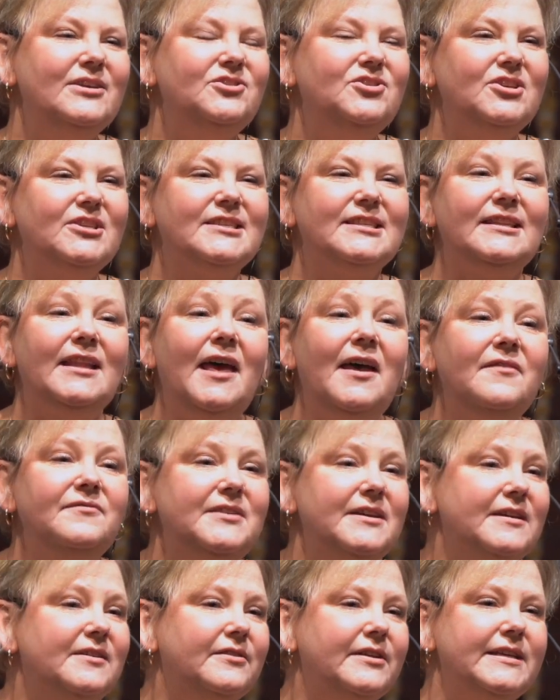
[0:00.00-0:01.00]
just
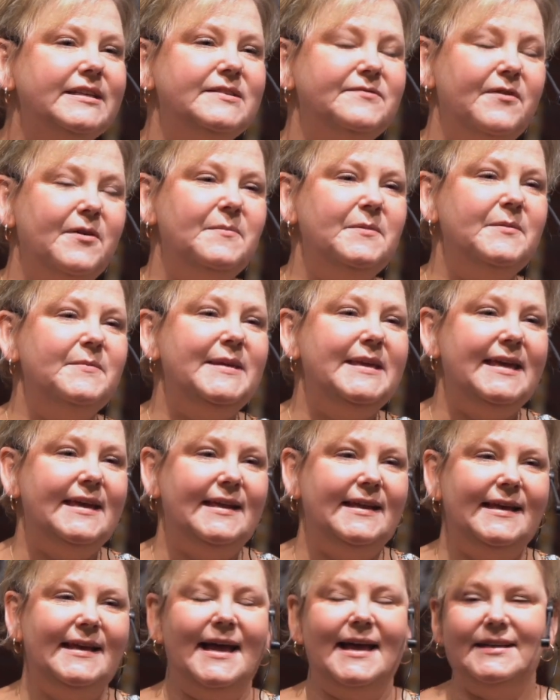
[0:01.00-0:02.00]
loved on us from the beginning.